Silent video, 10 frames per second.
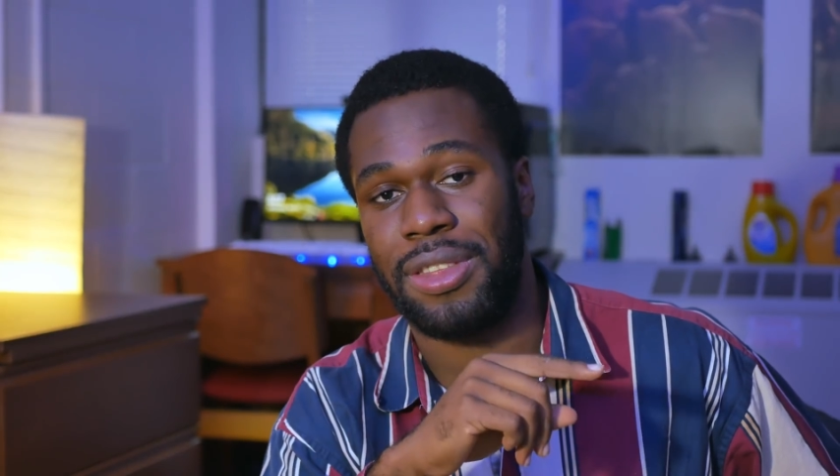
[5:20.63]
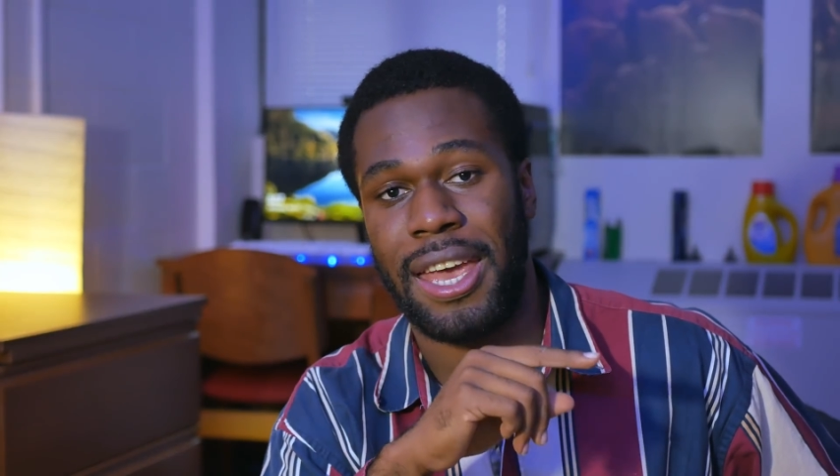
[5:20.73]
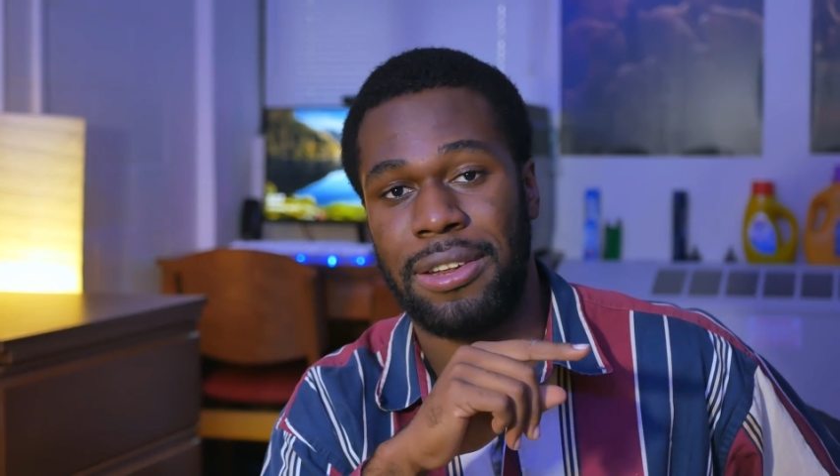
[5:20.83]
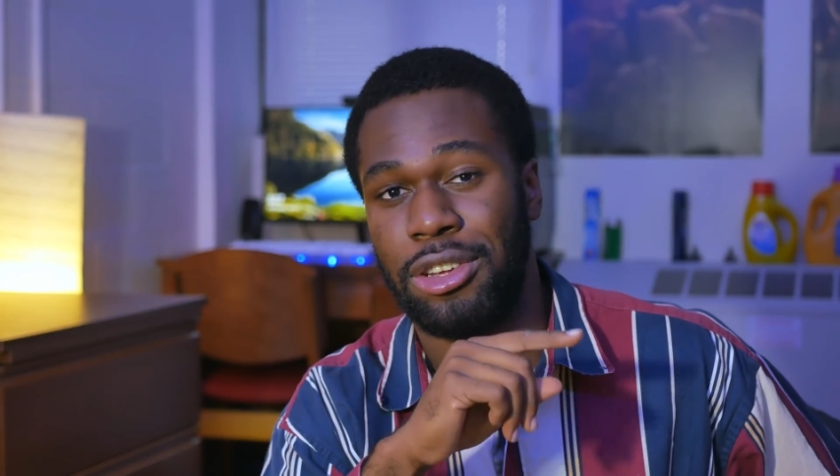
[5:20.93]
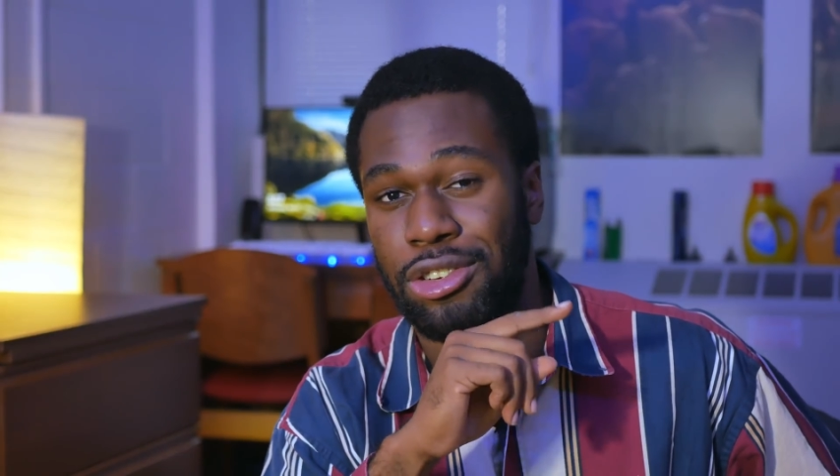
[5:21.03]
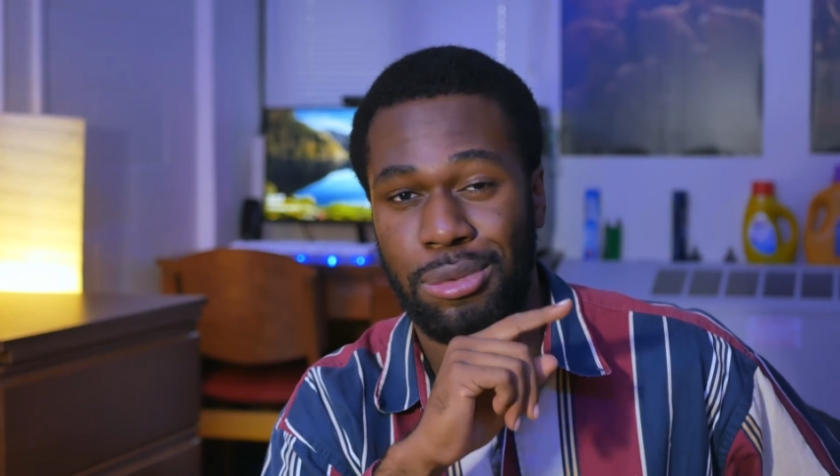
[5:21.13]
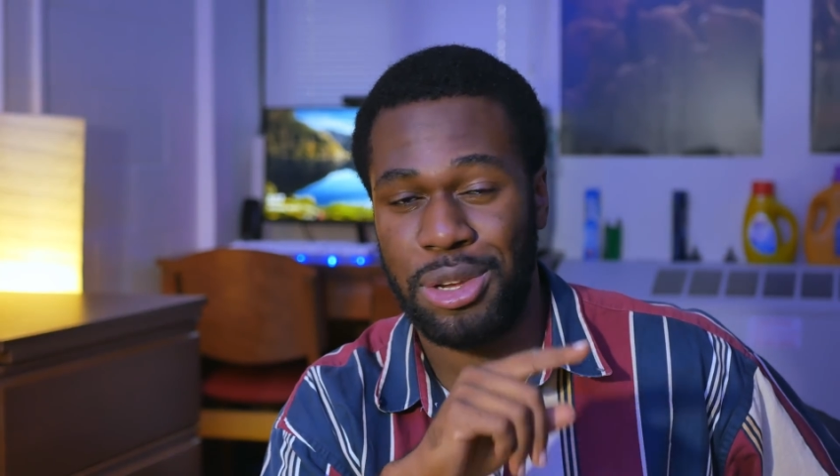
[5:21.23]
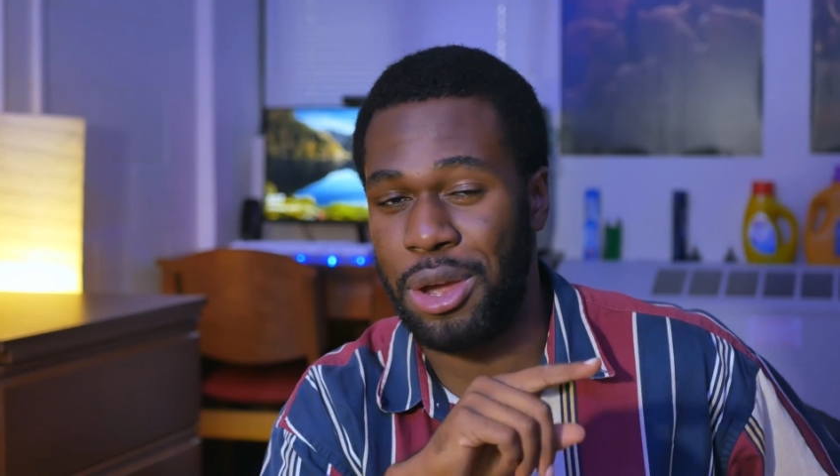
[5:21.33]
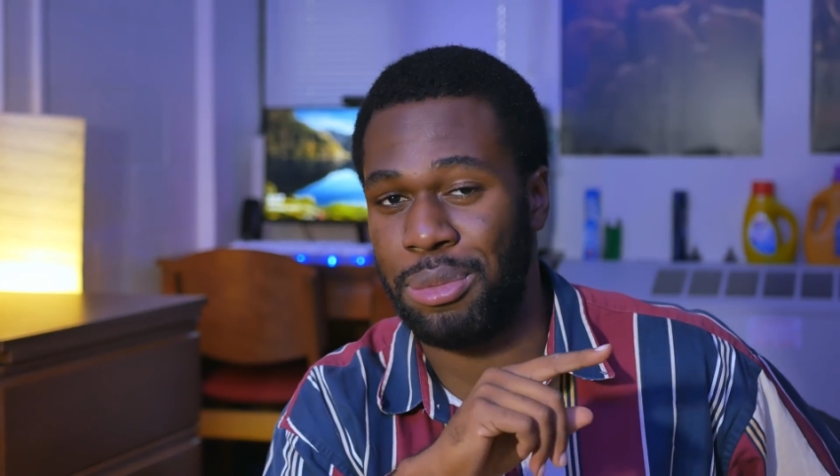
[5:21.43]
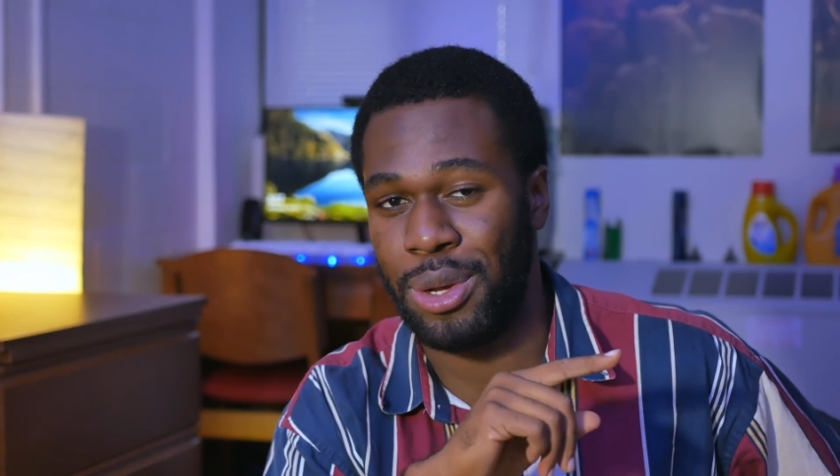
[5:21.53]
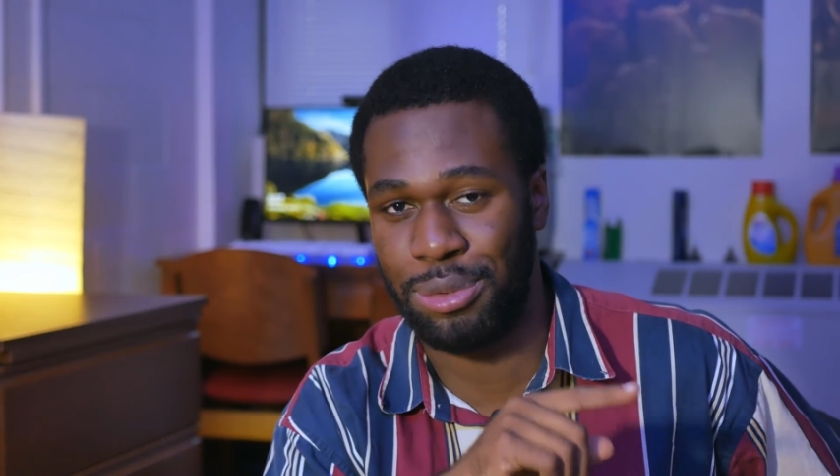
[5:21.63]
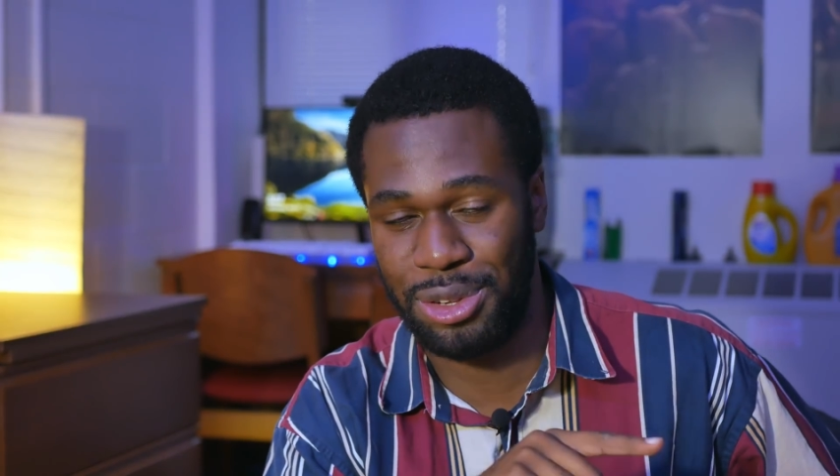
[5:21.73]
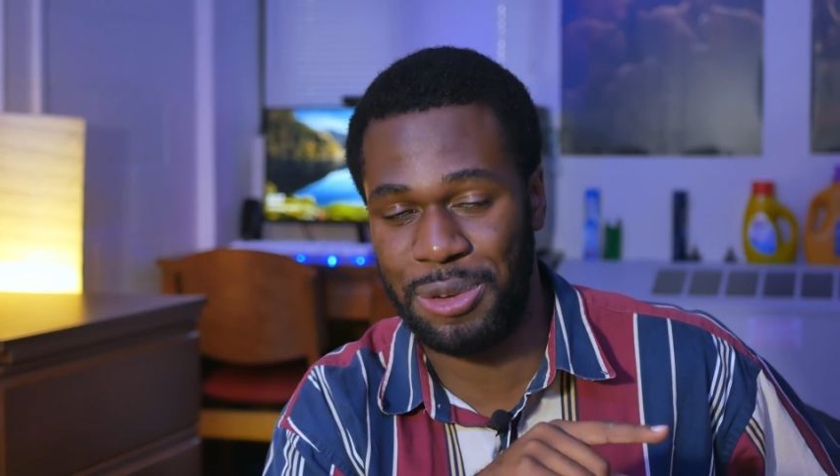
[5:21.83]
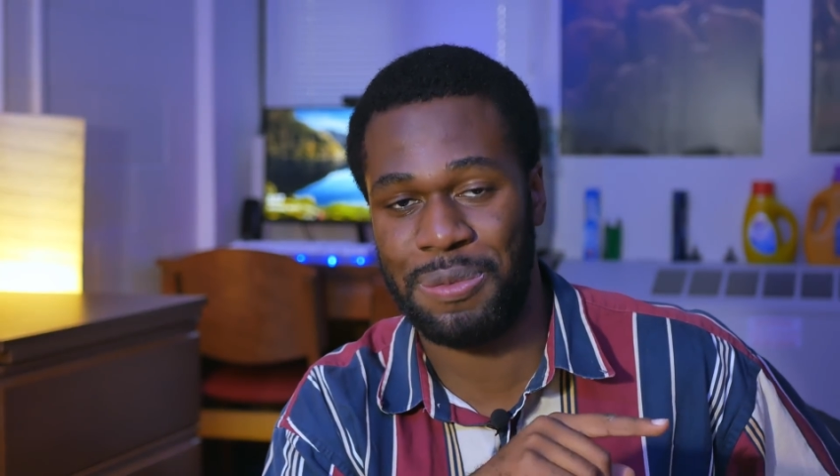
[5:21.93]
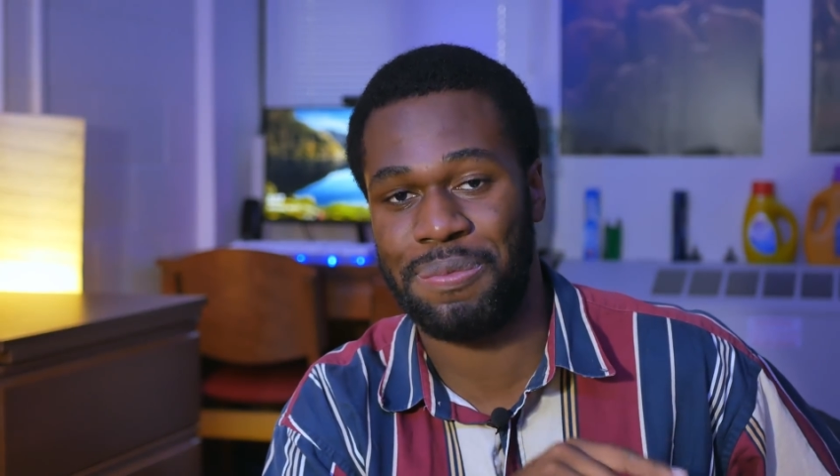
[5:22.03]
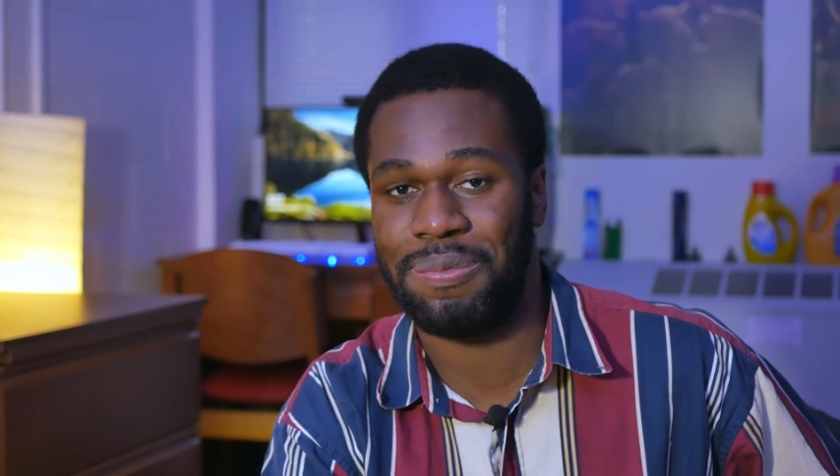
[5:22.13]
that, should be coming up soon.